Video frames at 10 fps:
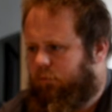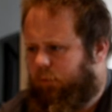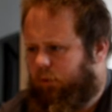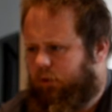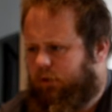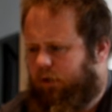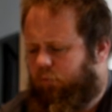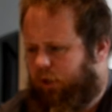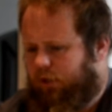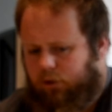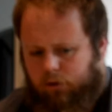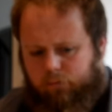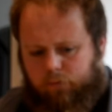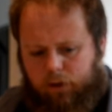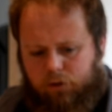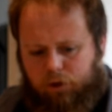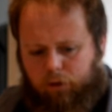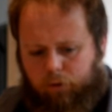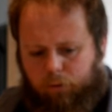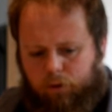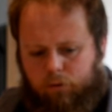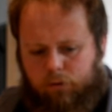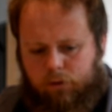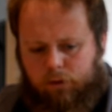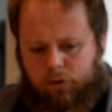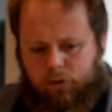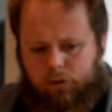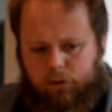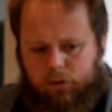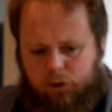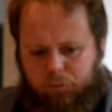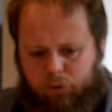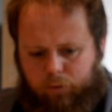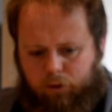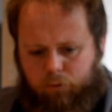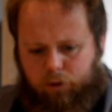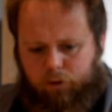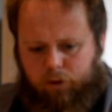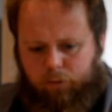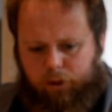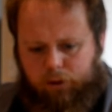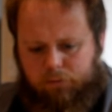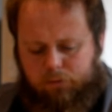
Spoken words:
instead of bitter for that cherry one. That's probably the word that I meant.